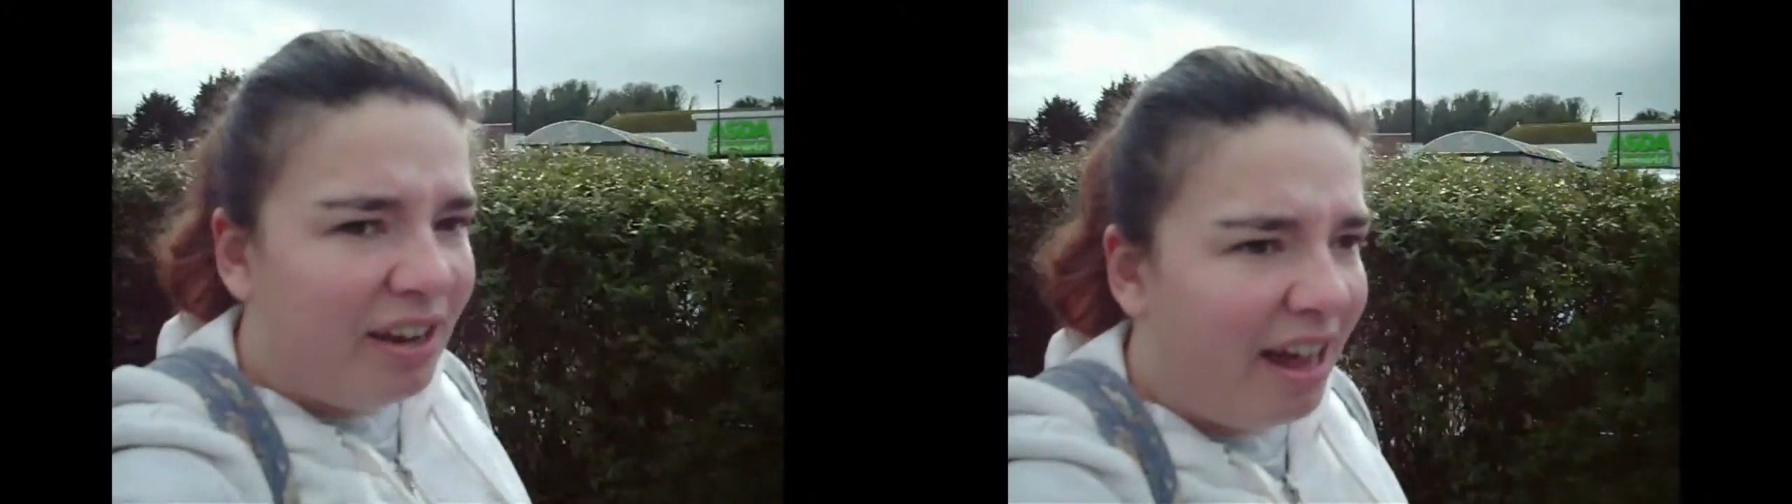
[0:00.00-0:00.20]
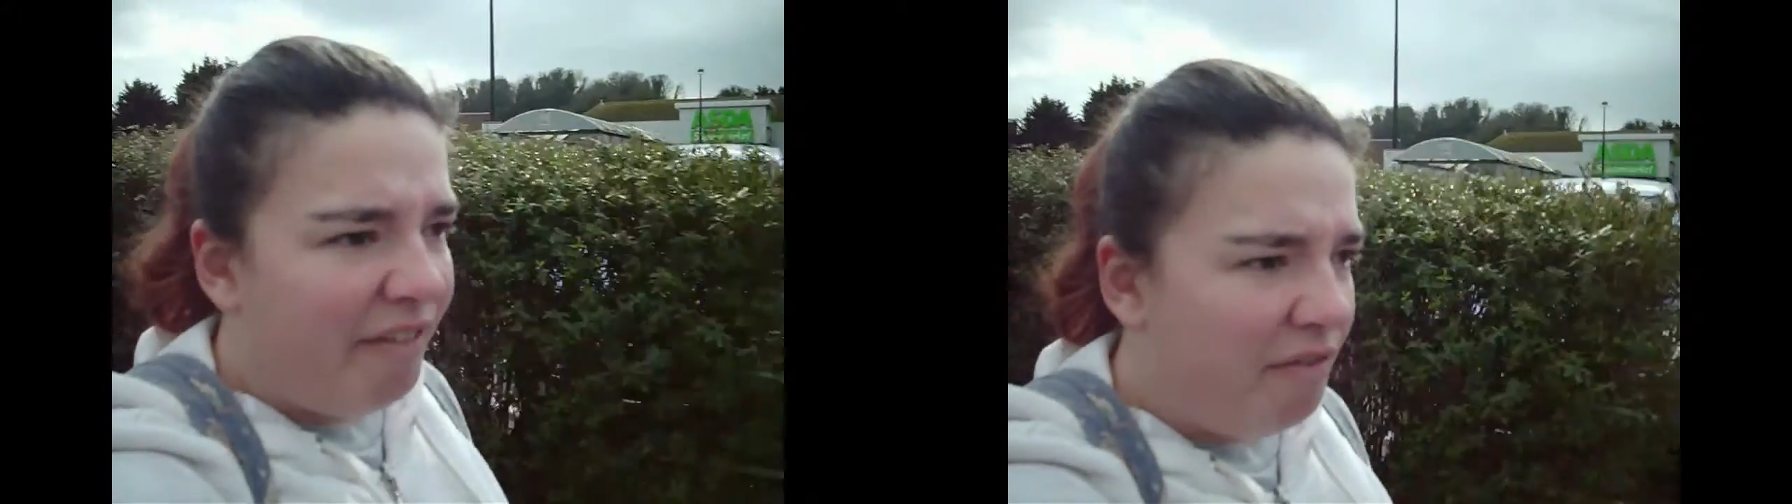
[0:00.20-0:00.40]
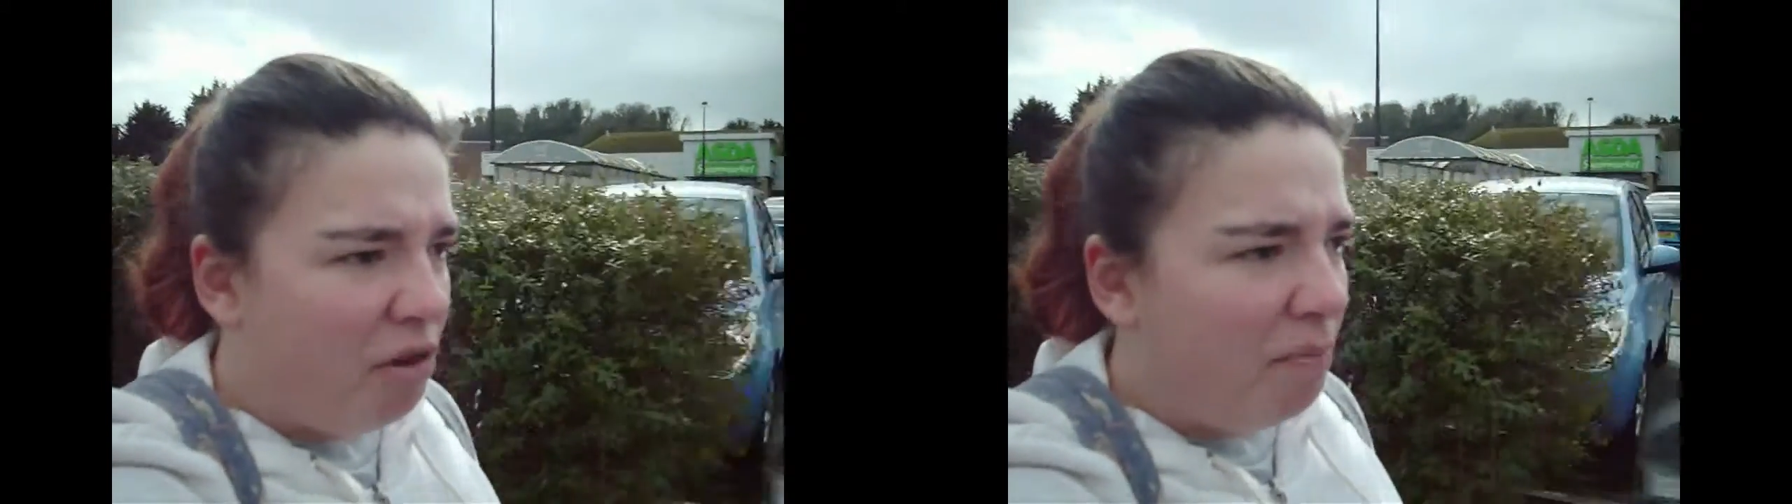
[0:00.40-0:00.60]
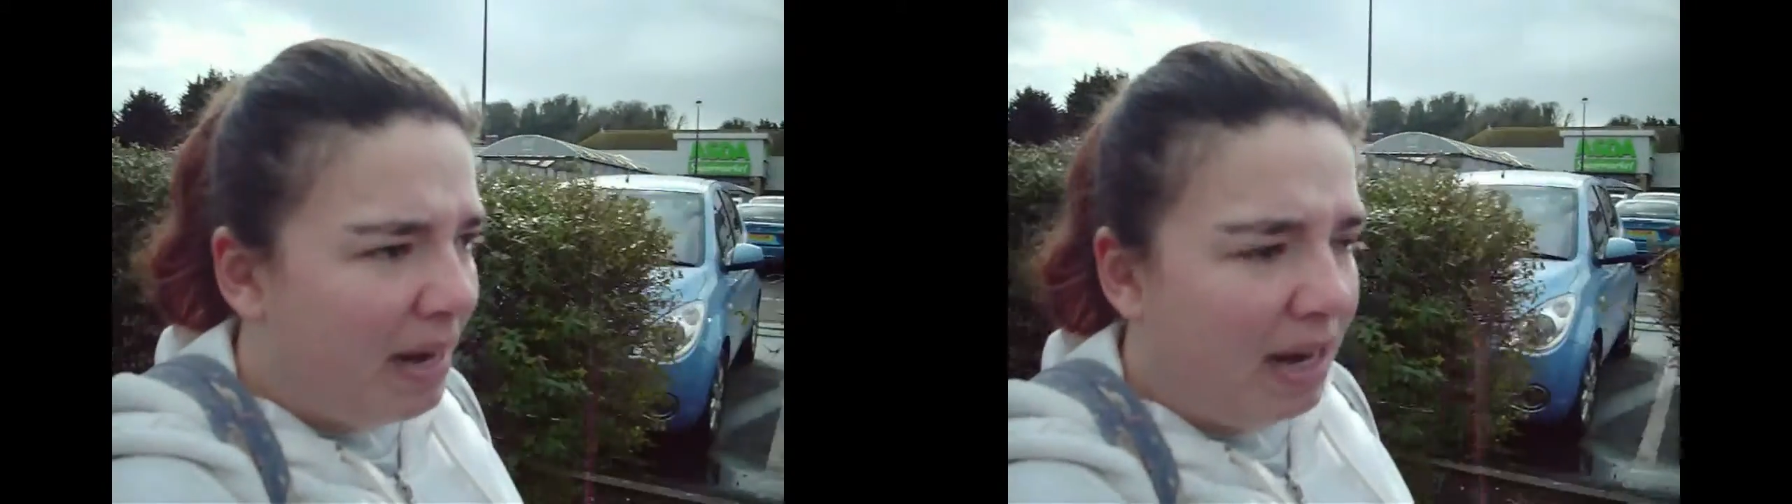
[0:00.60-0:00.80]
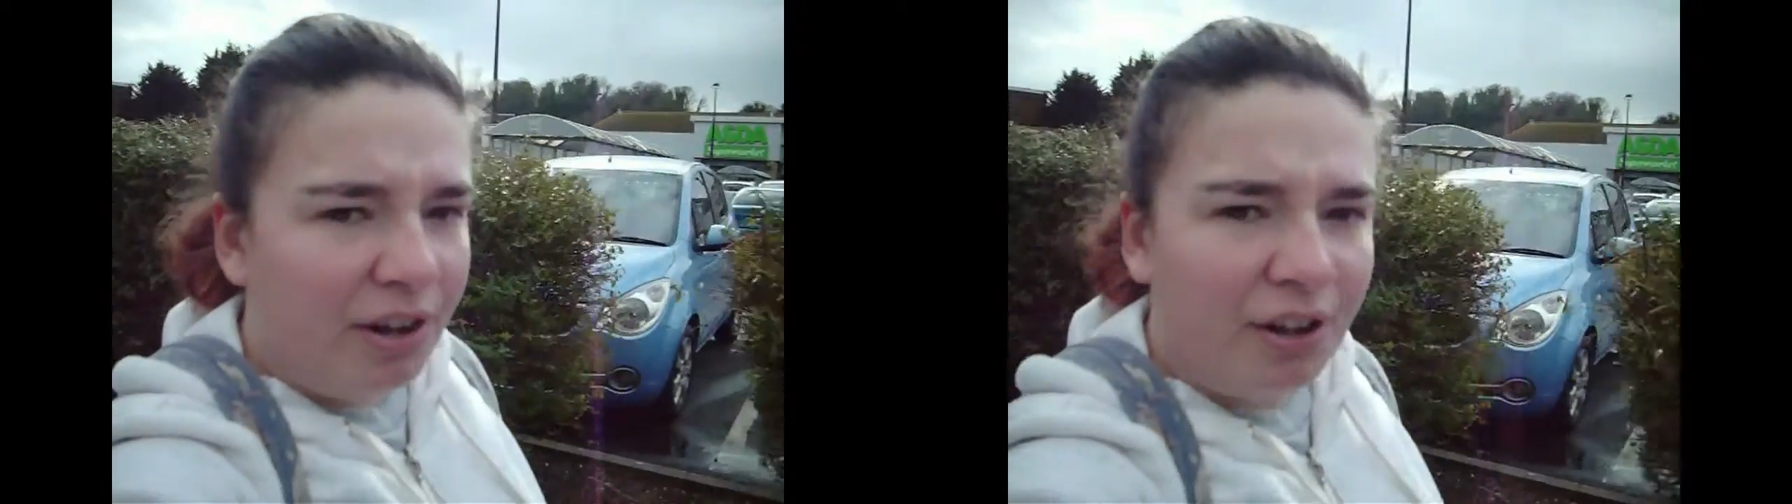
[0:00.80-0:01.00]
you have you'll
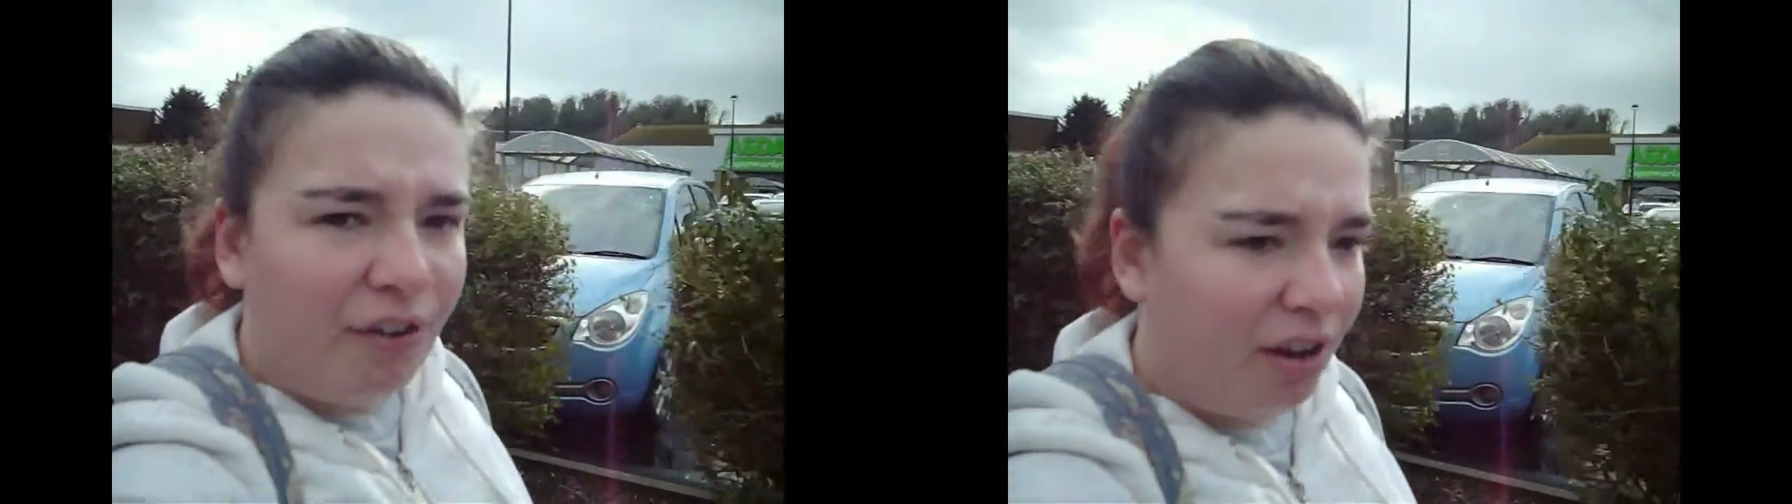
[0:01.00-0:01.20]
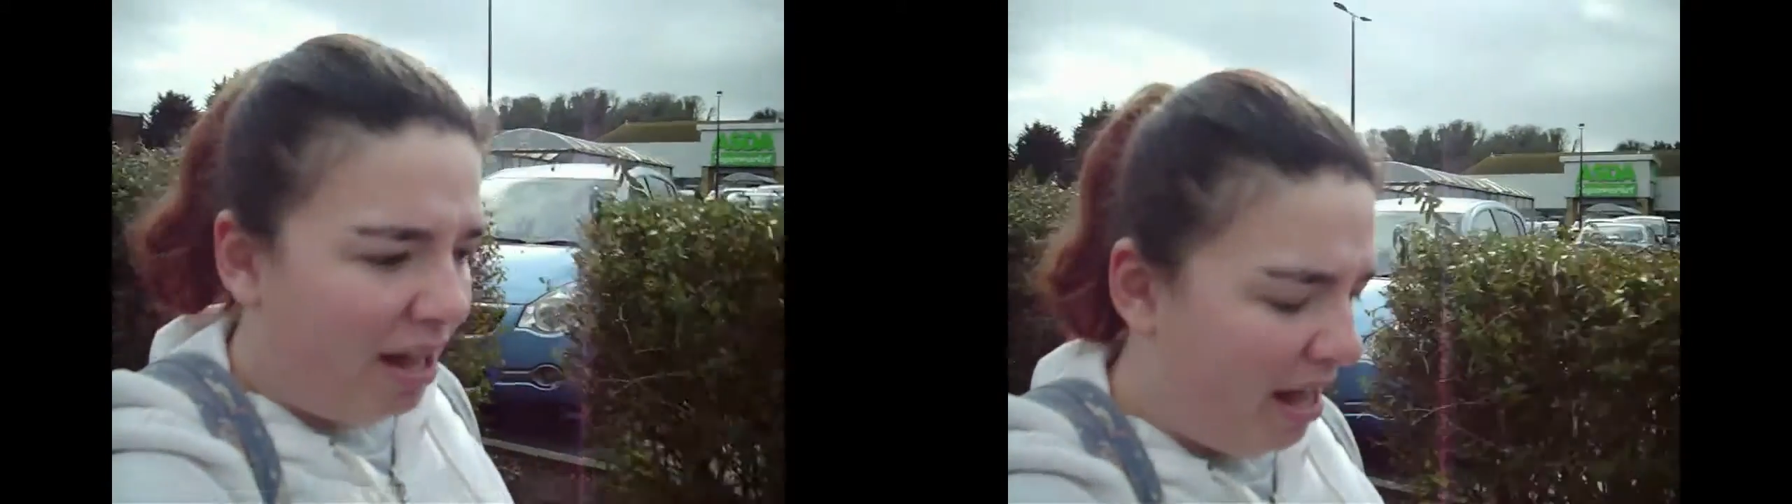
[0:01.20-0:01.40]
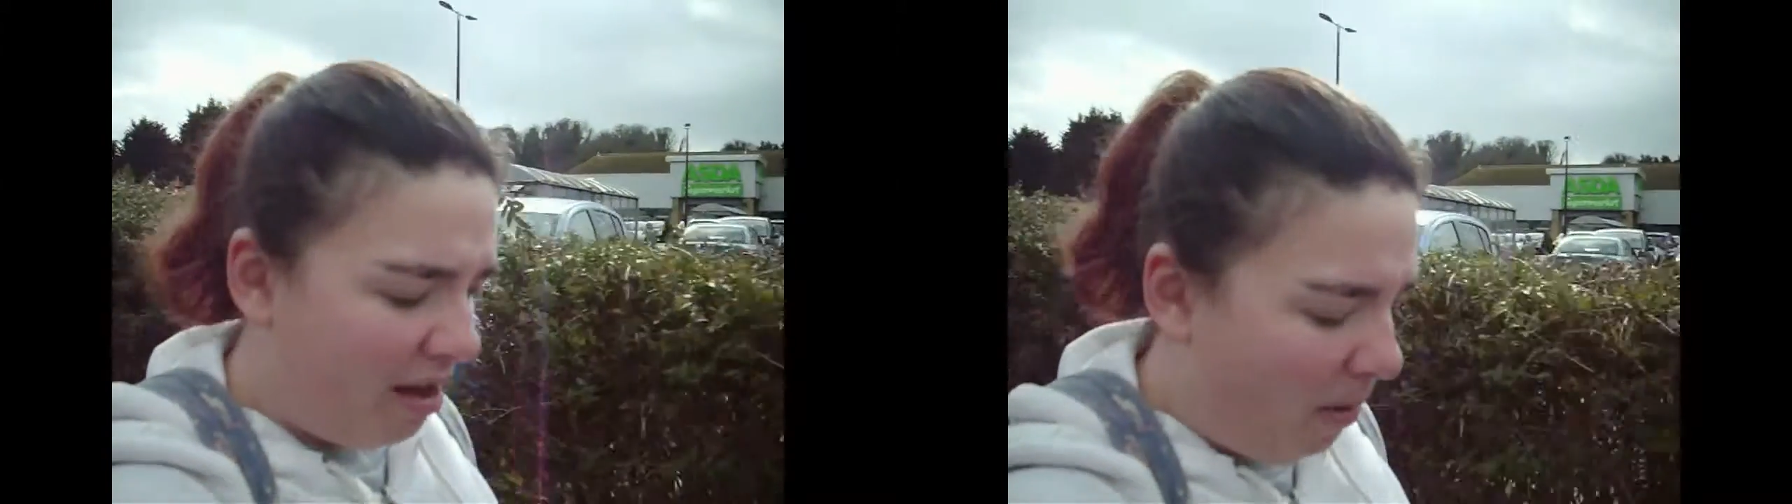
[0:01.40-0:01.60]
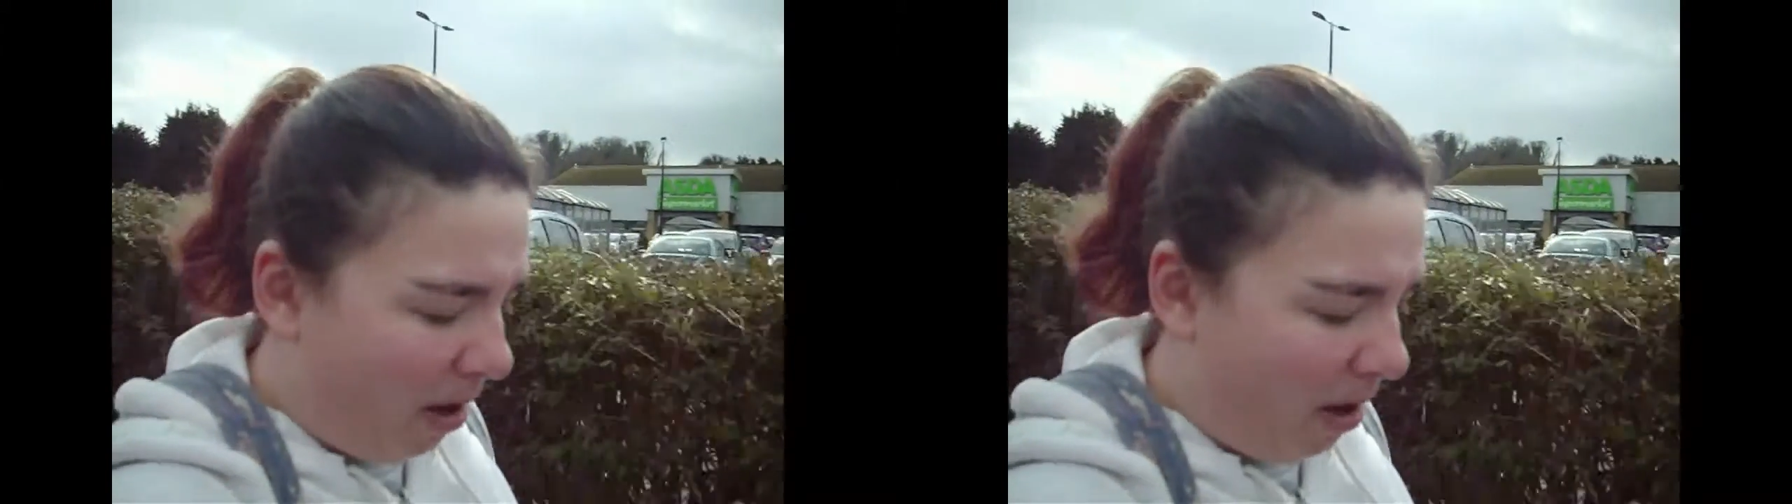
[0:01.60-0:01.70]
be loose for like